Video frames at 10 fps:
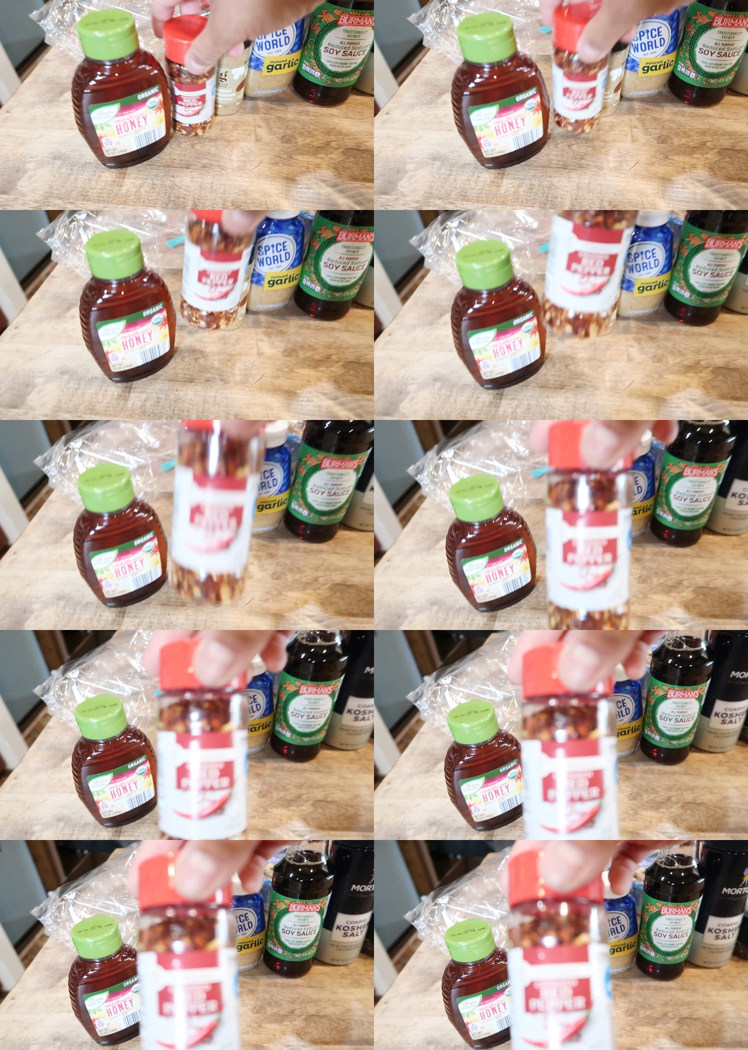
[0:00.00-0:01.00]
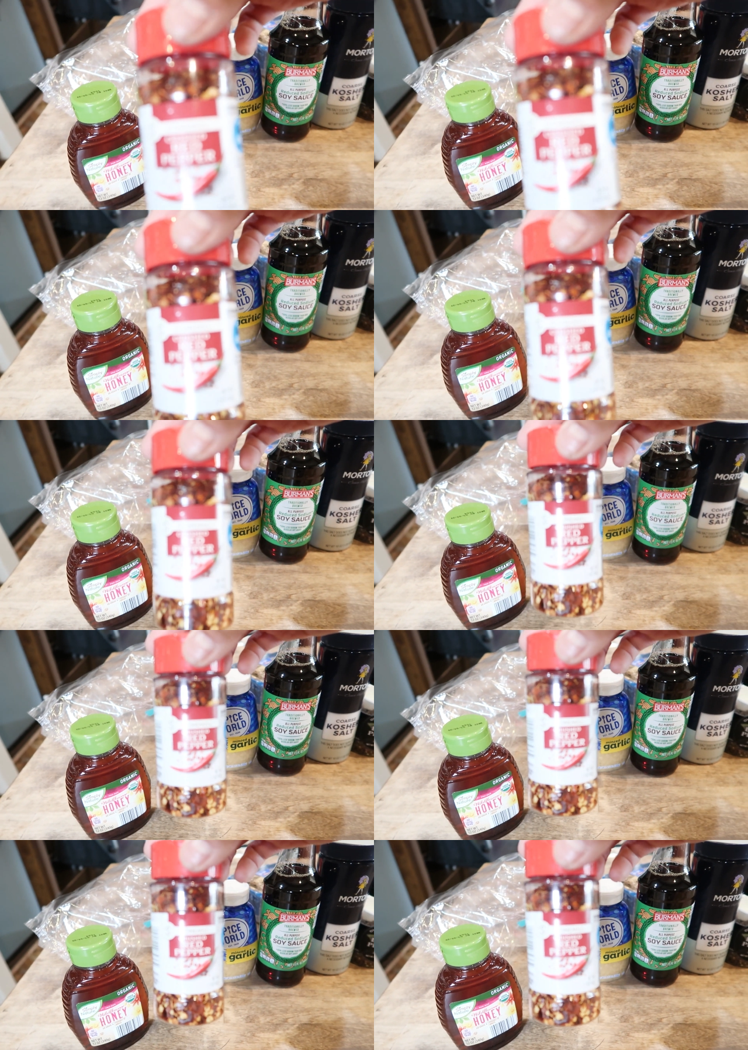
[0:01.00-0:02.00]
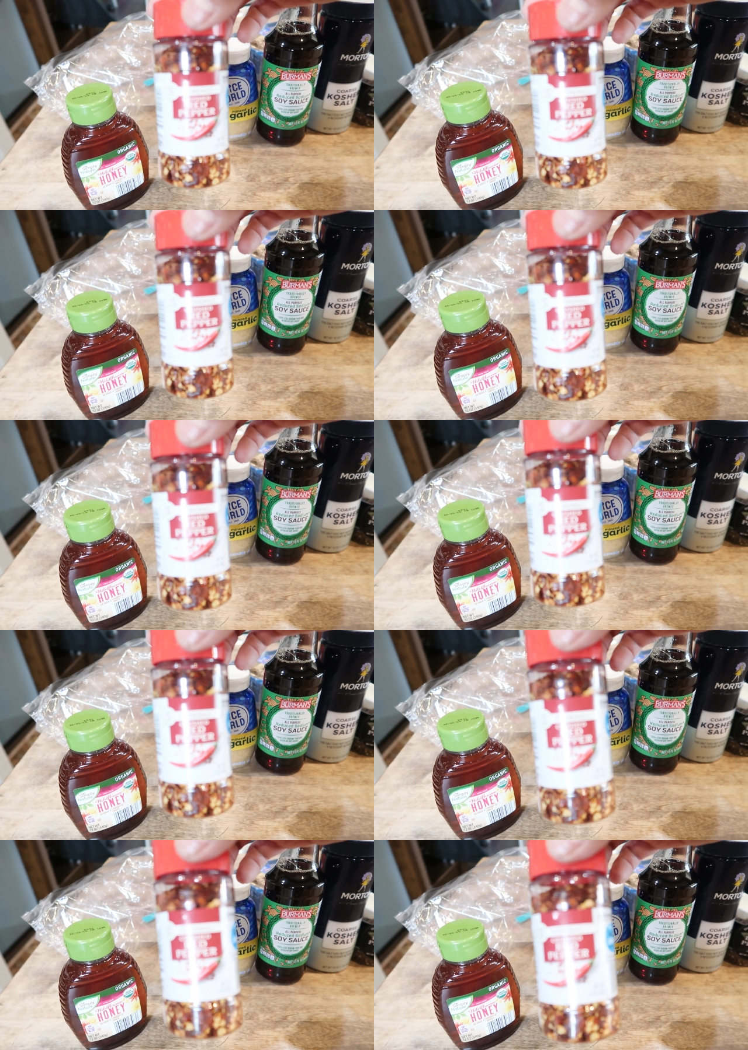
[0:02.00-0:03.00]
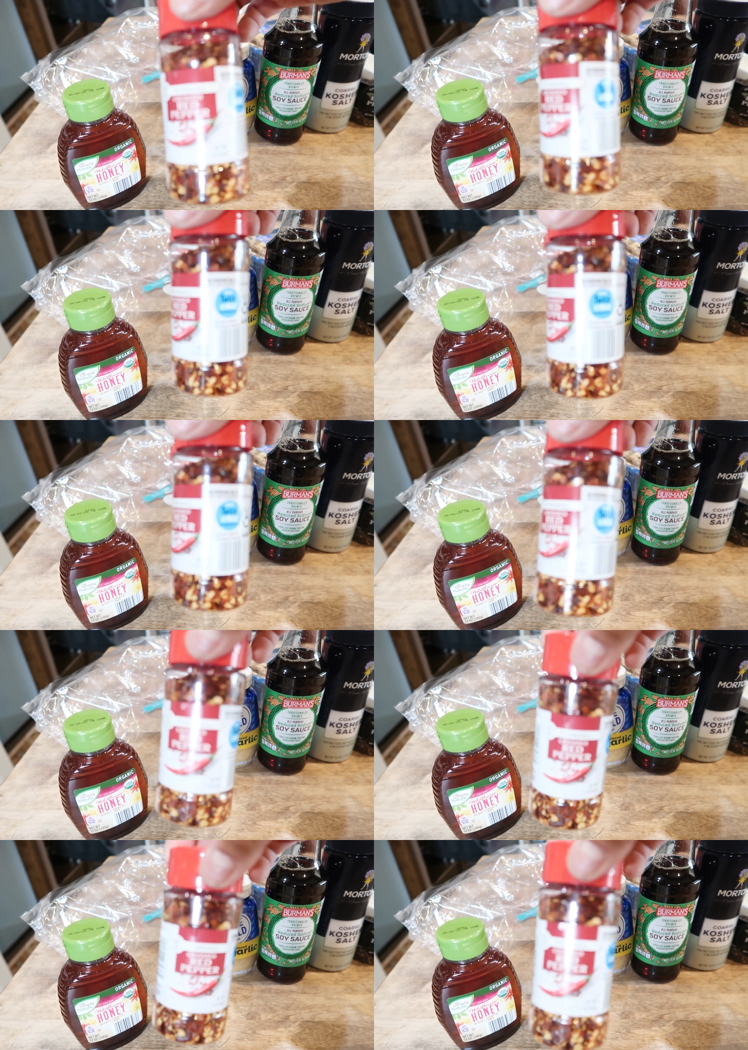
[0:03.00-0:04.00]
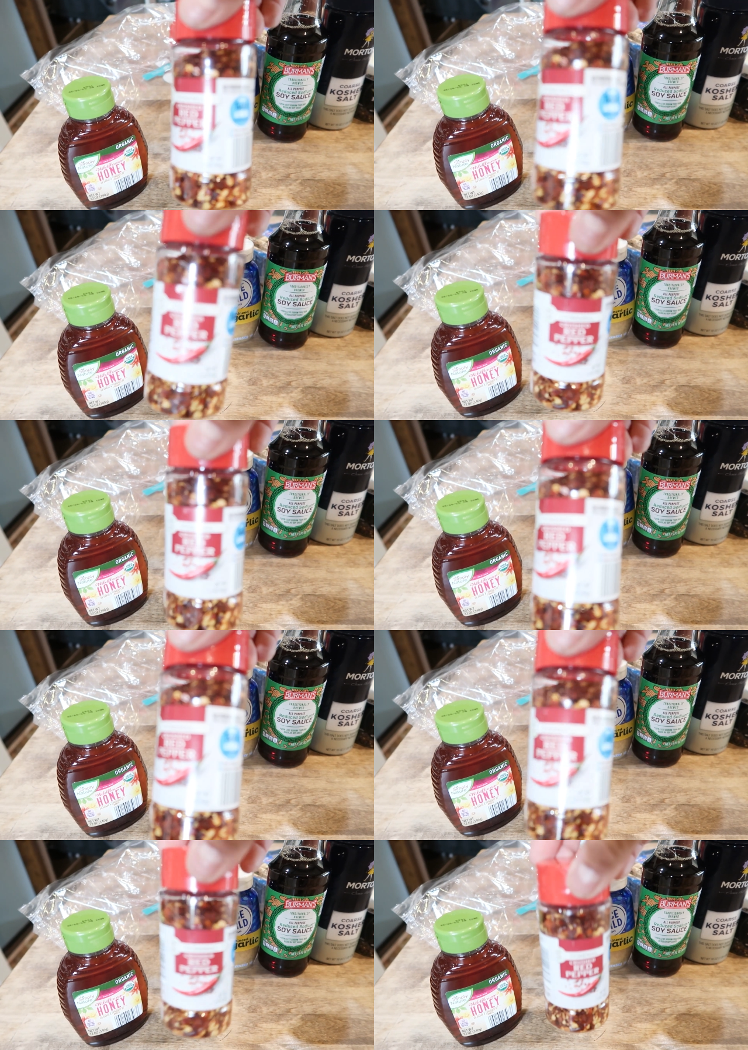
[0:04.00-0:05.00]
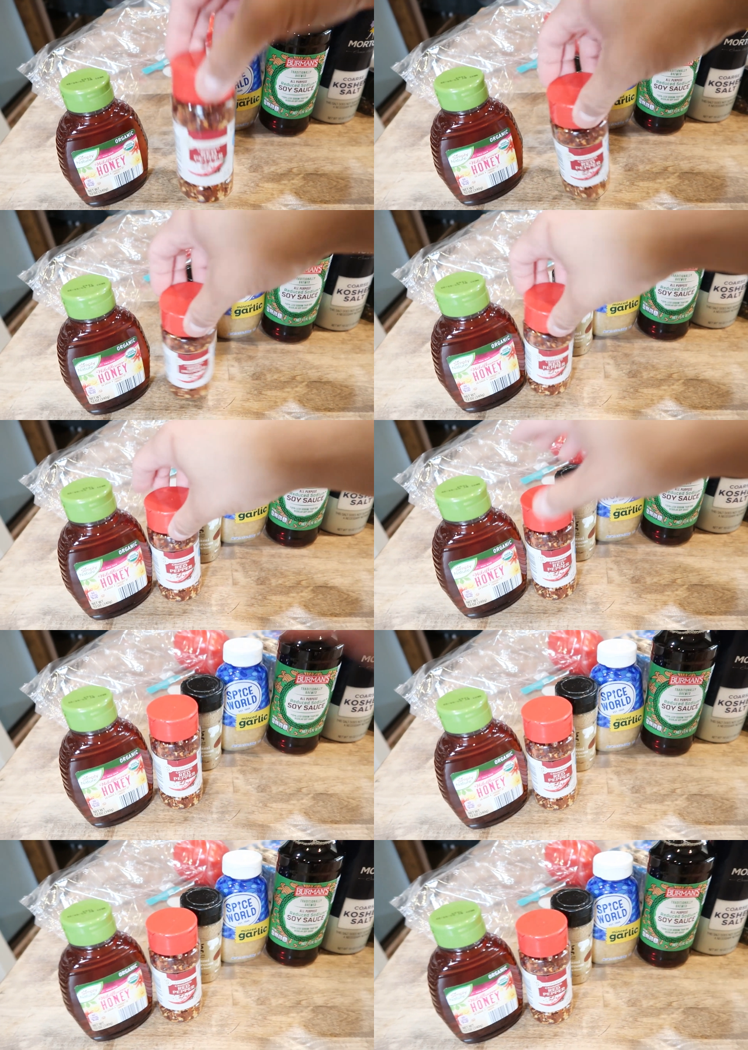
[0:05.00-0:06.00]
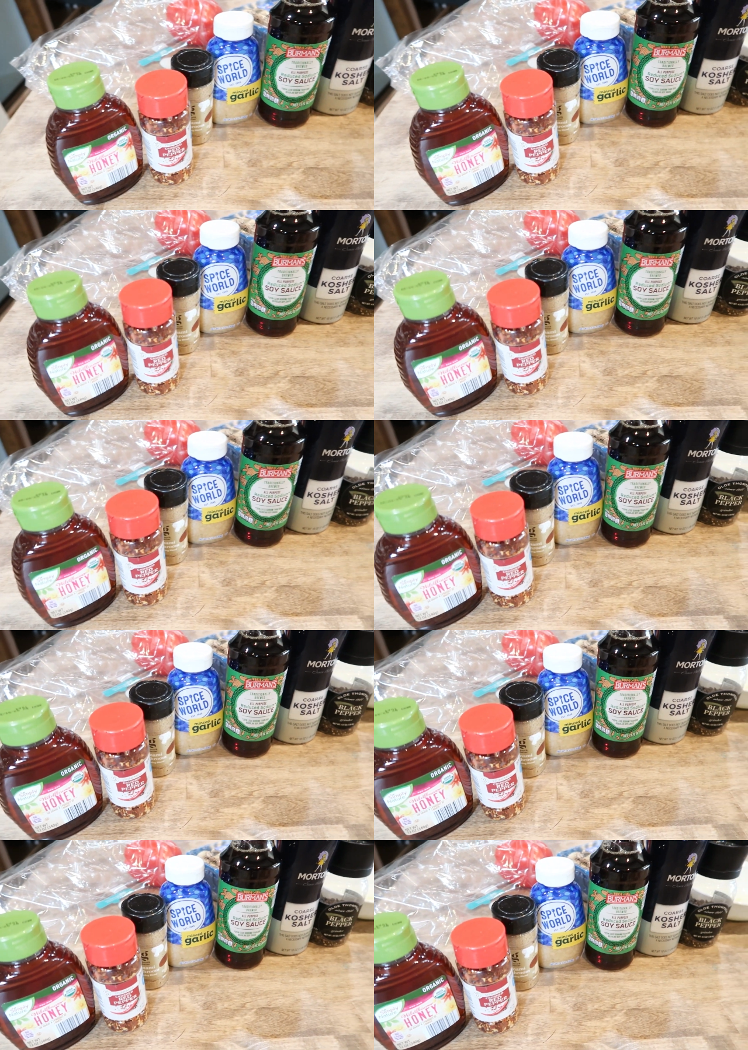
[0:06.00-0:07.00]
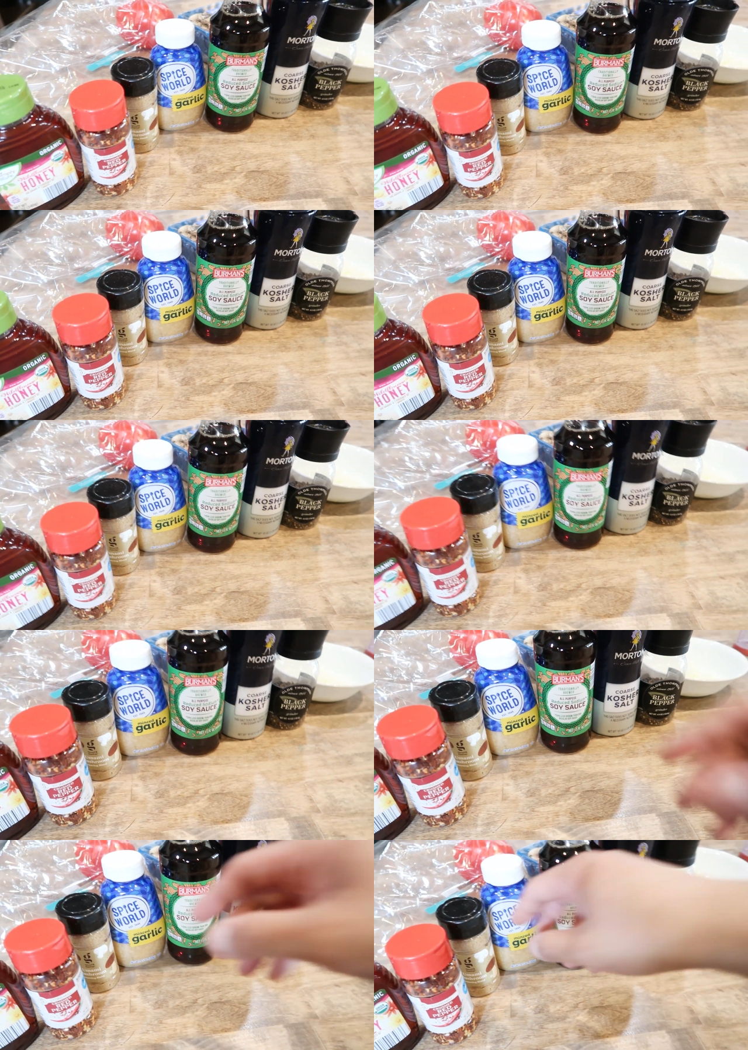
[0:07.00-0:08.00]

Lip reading: Nobody's mouth can be seen.